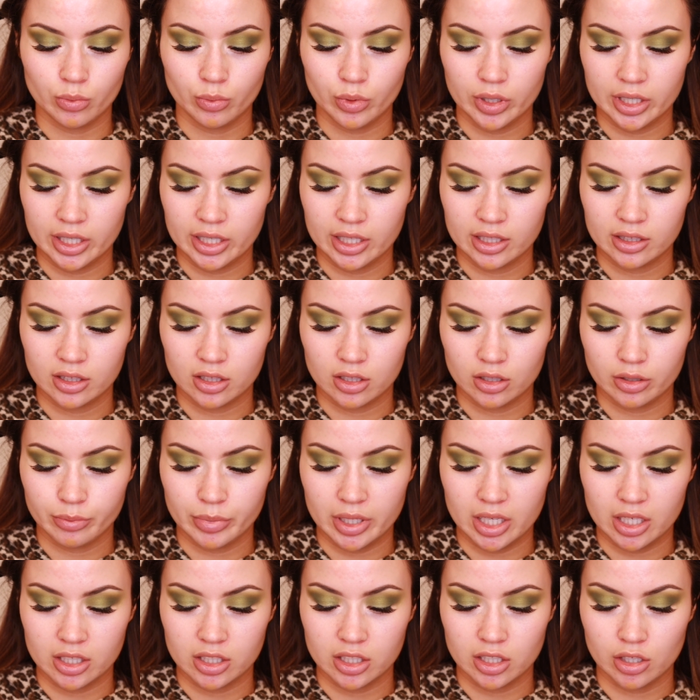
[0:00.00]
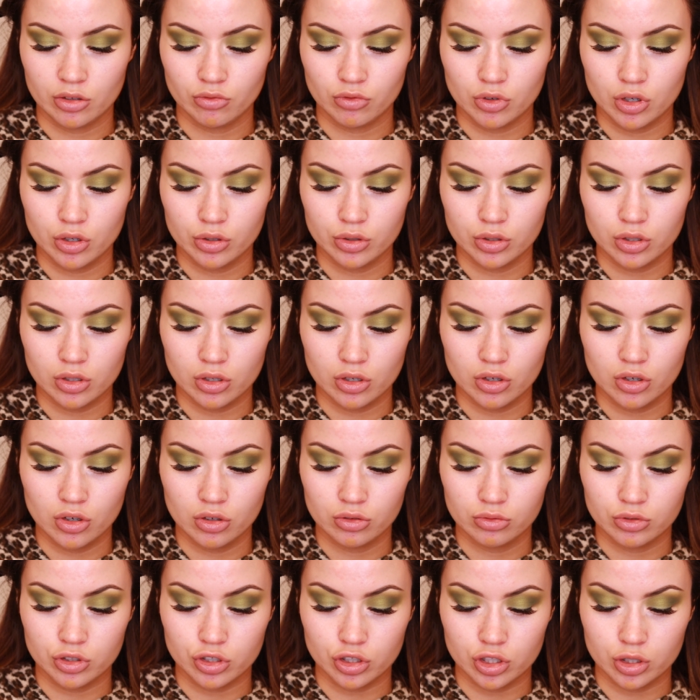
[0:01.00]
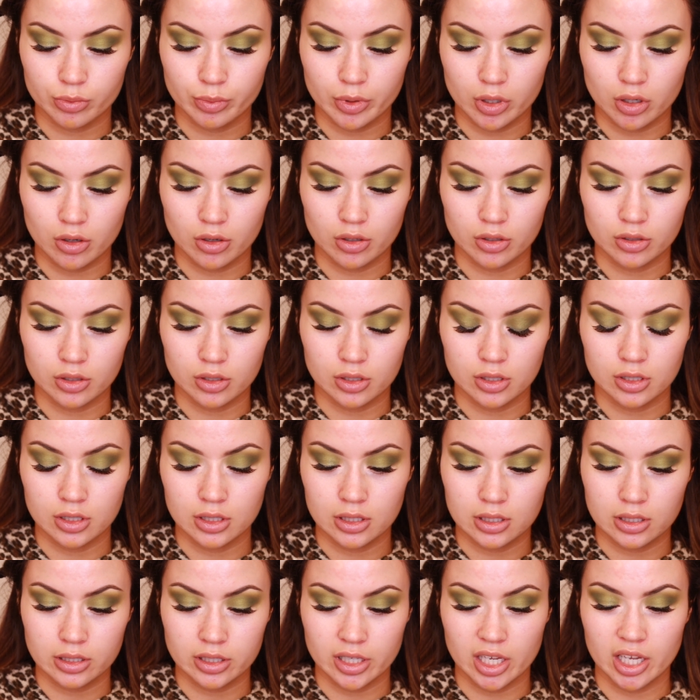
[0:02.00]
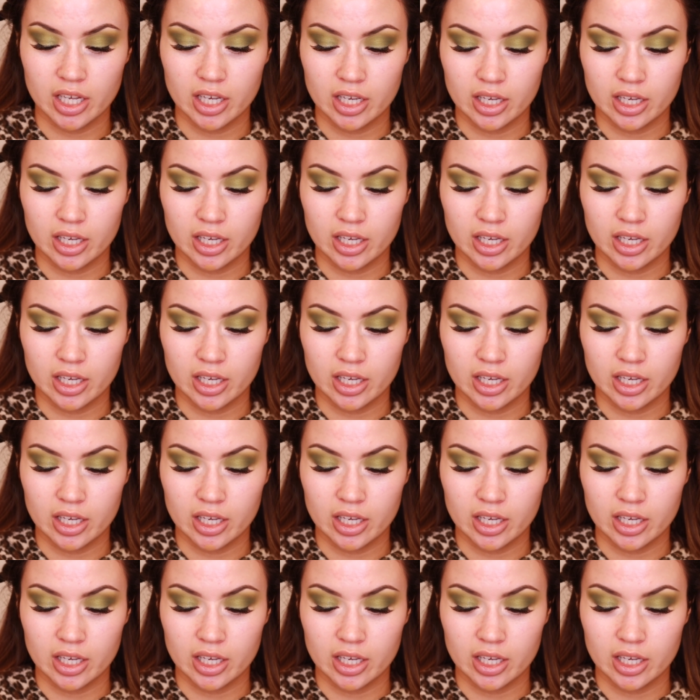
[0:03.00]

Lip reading: with the Pixie Rose Oil, just because